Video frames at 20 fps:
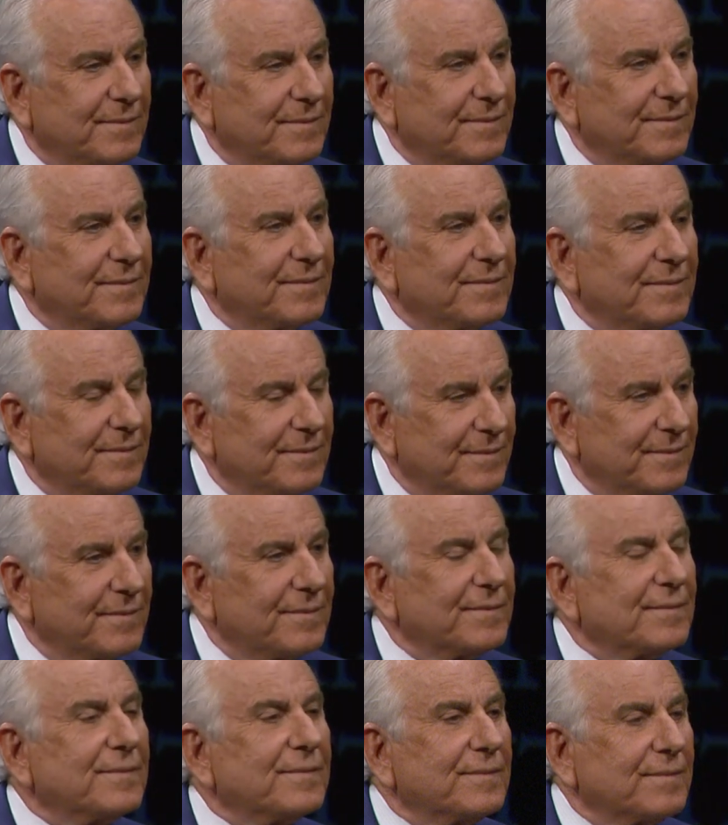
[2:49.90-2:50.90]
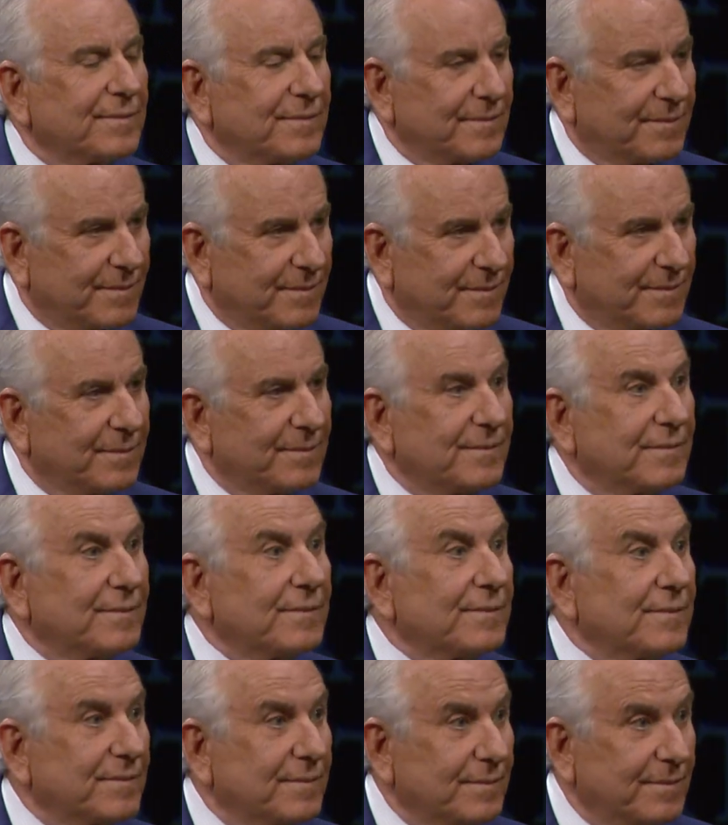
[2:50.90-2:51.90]
weren't show parents at all. Growing up in Los
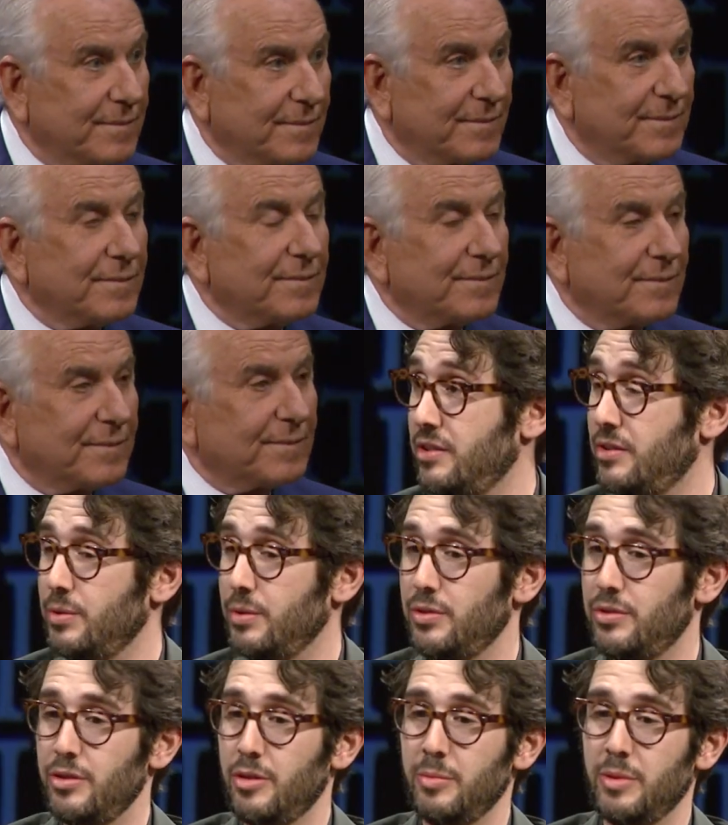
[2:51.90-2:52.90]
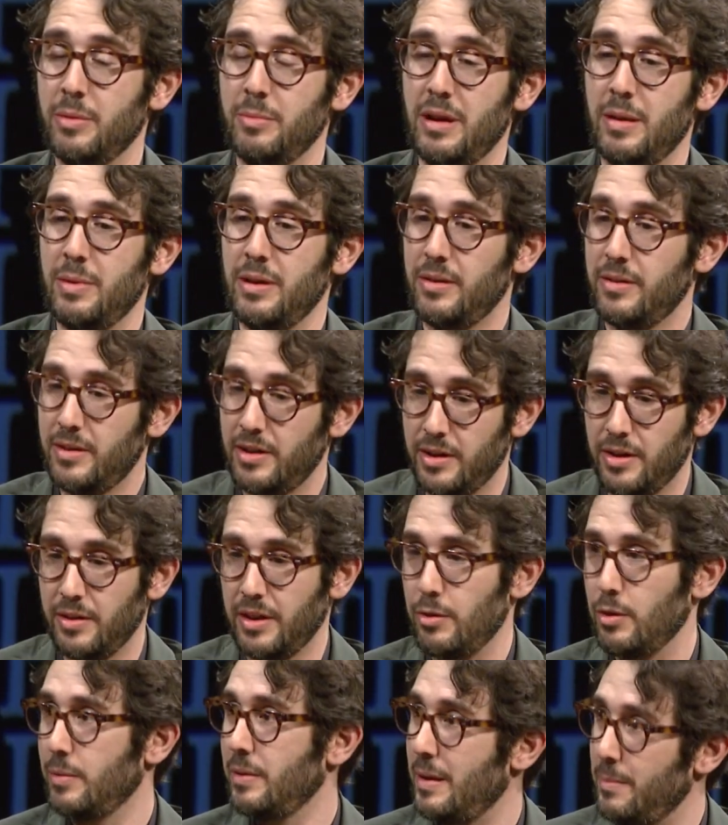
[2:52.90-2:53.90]
Angeles, it's very easy to assume that maybe, you know,
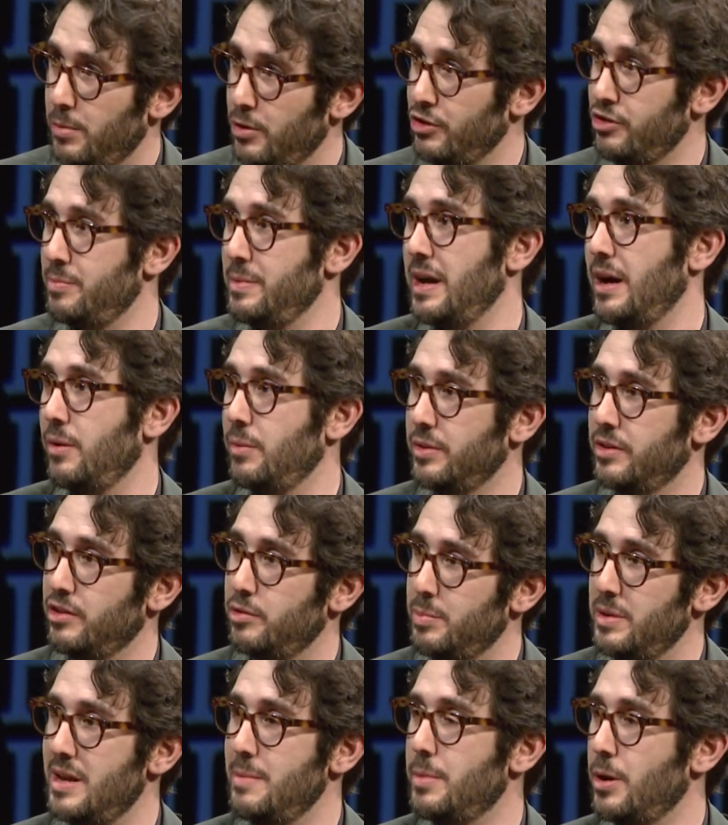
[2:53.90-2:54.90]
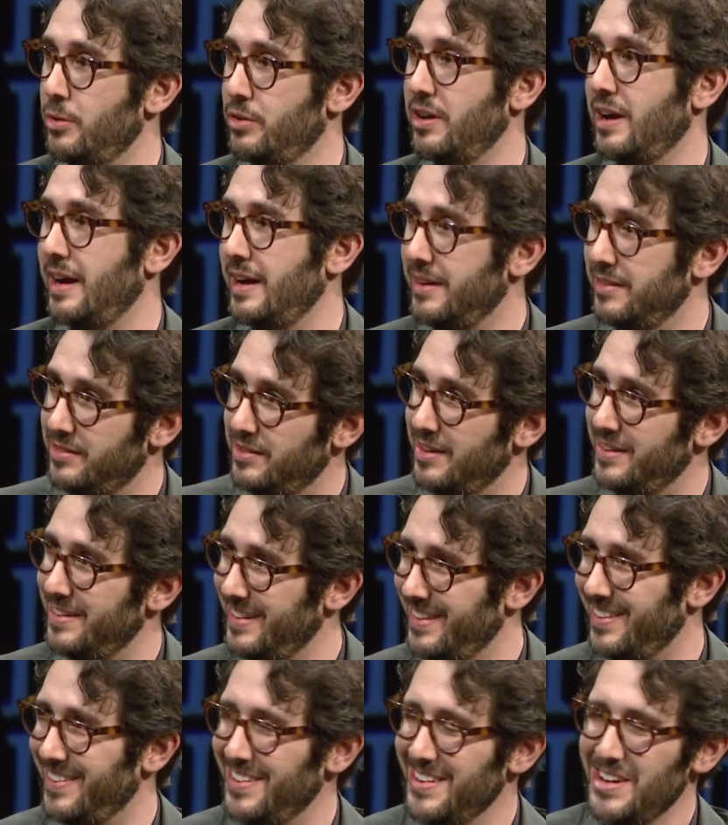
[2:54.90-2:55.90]
they, were, they pushed me out with the spinny bow tie and said, you
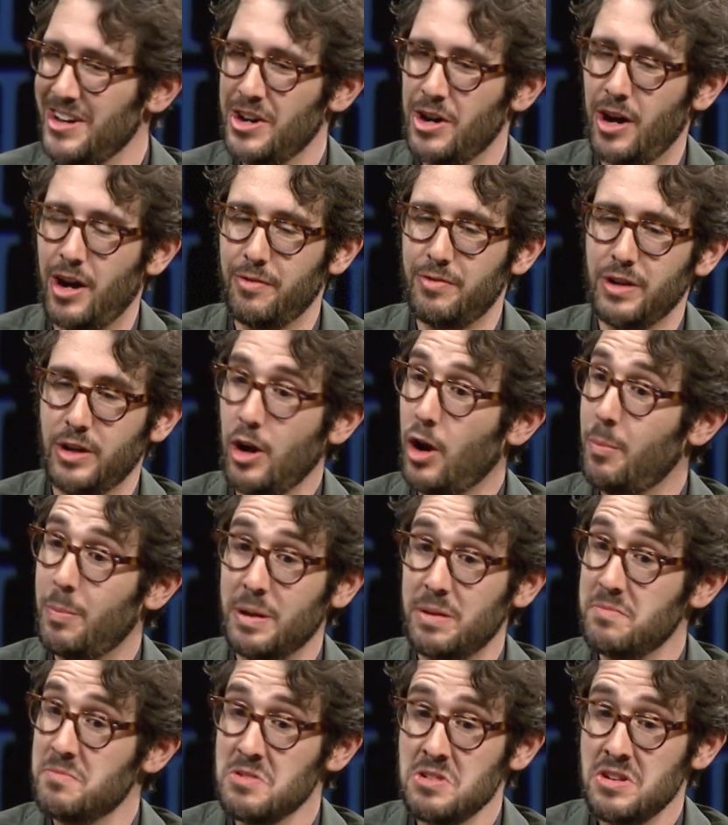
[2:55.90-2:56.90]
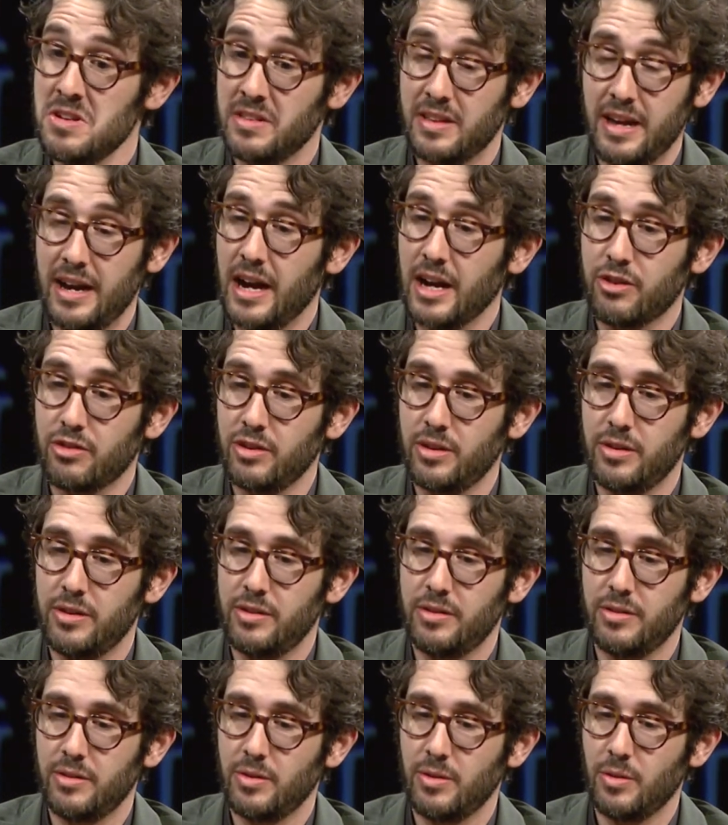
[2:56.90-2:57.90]
know, off you go. But they actually
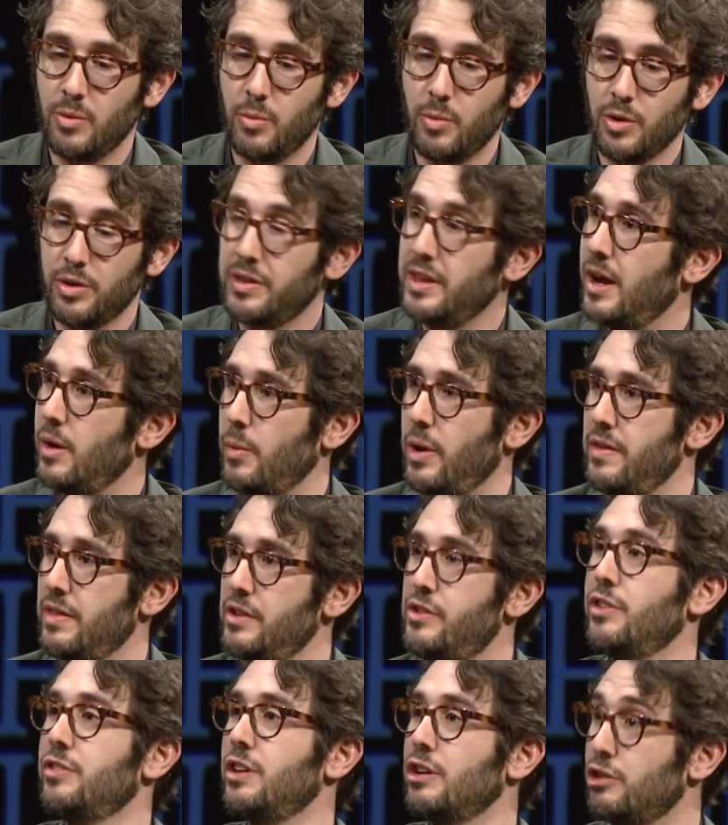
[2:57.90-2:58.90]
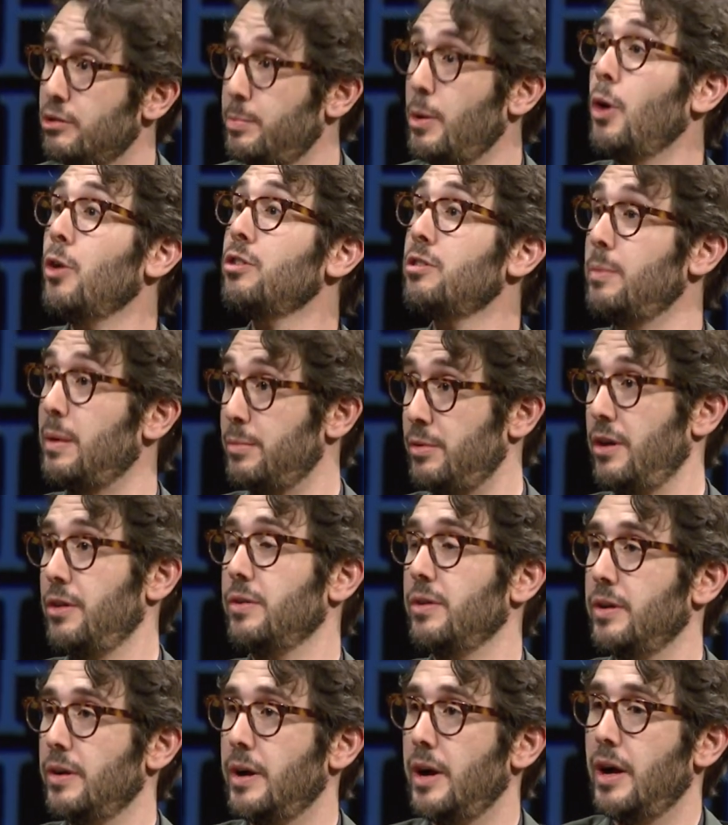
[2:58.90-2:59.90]
weren't that way. They just exposed my
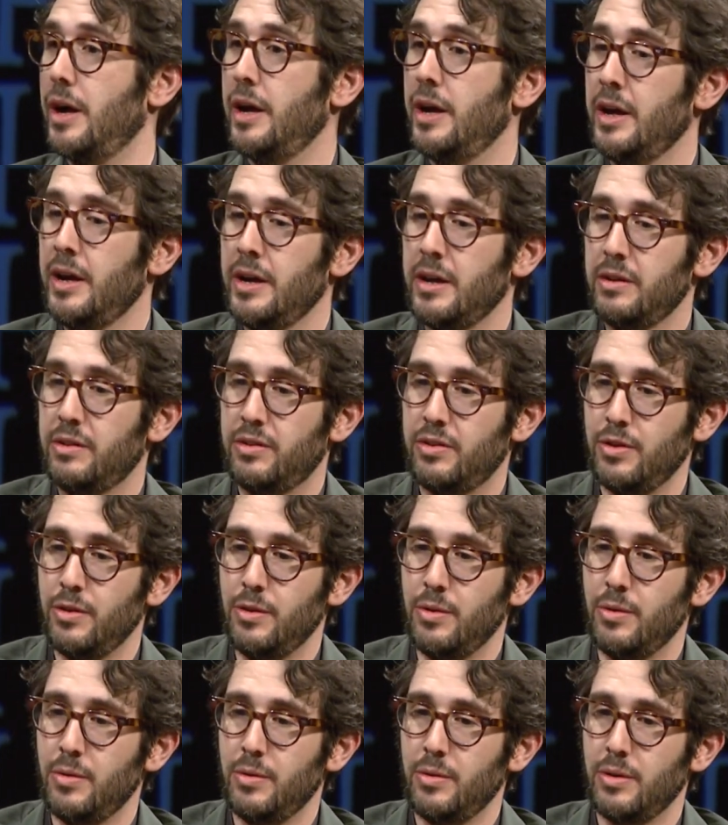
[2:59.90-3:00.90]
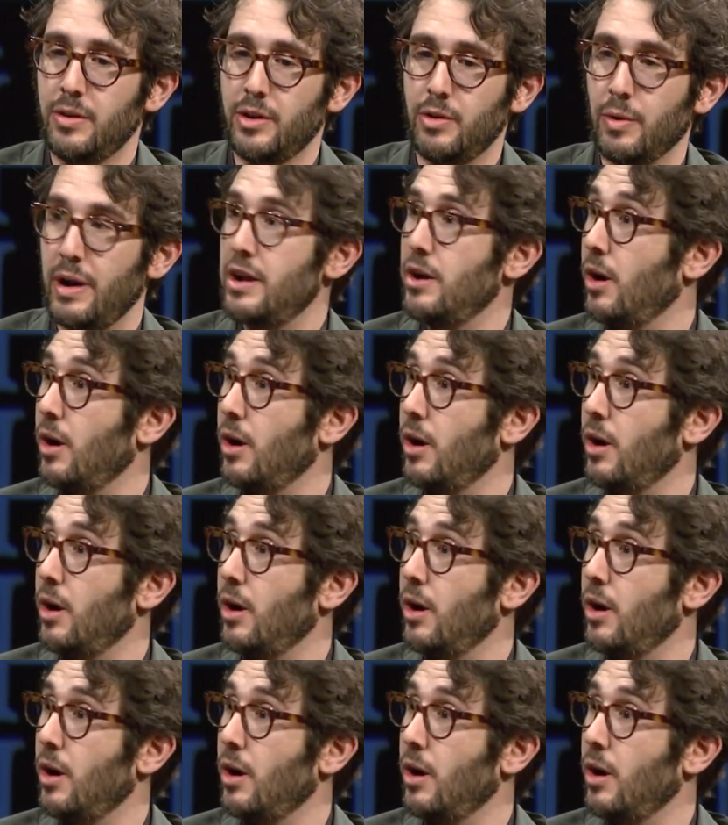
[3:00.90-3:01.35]
brother and I to great